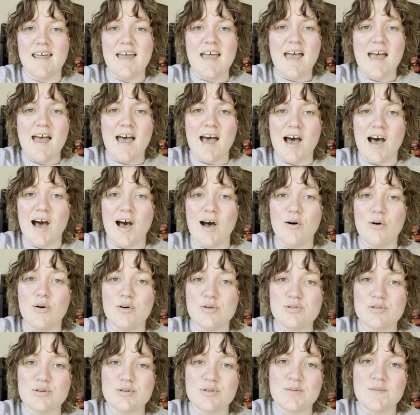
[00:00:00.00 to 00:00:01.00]
uh, all
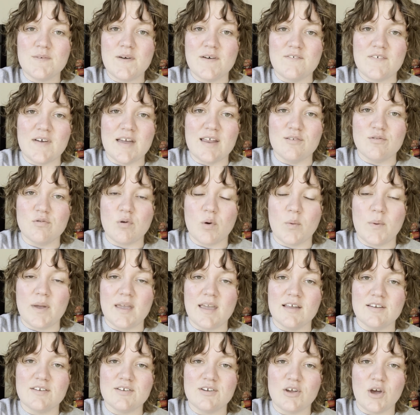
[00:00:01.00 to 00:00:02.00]
sorts of events where we get to
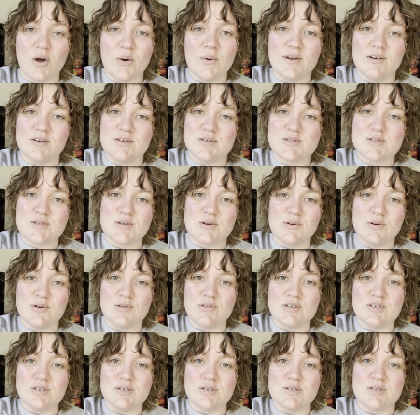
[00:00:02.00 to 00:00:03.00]
go into schools and
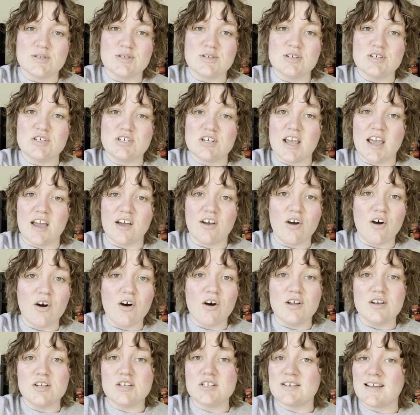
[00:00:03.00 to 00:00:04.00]
just share God,
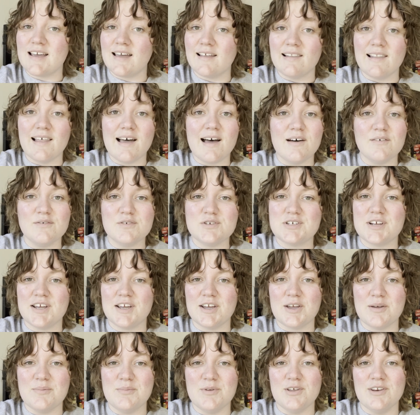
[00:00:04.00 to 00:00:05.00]
share love, share
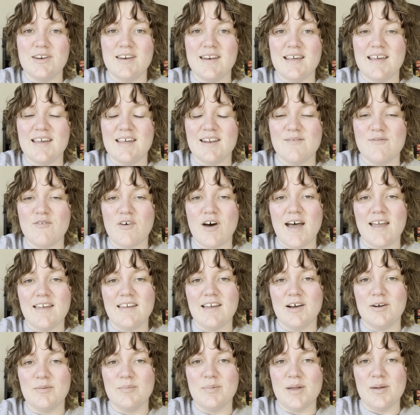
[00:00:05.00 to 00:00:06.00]
community and invite young
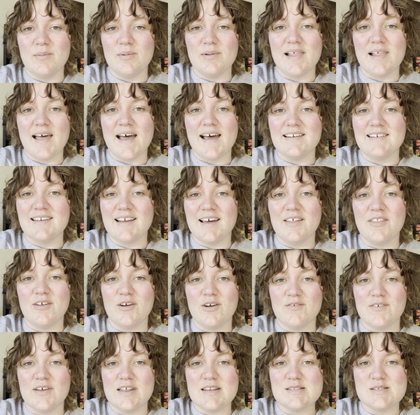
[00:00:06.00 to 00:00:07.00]
people out to other
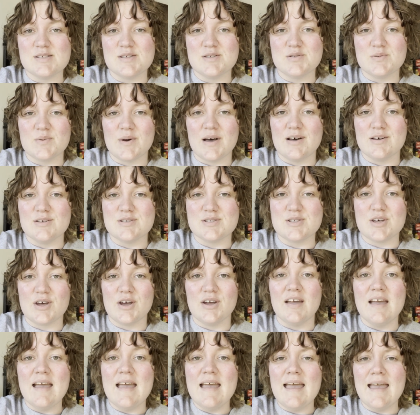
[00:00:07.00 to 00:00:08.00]
events as well. So
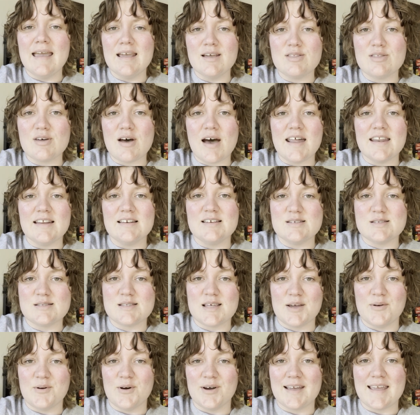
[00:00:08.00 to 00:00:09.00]
excited to see
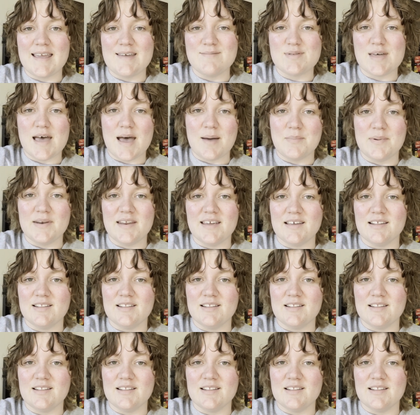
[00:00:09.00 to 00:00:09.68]
what keeps happening in this